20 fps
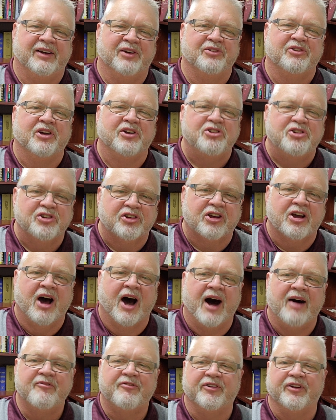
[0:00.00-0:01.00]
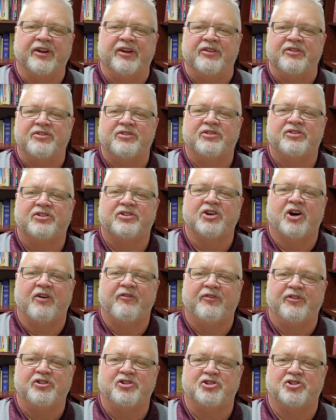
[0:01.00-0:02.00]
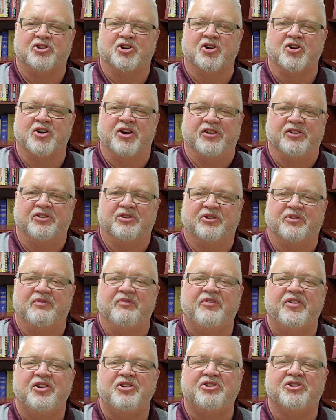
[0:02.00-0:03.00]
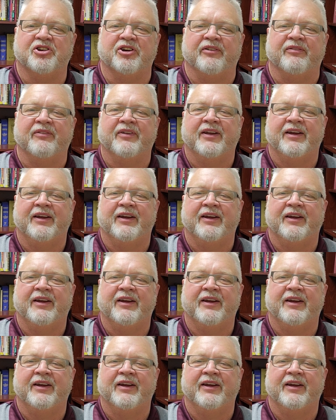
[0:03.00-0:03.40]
such as confidence, self-assurance, vision,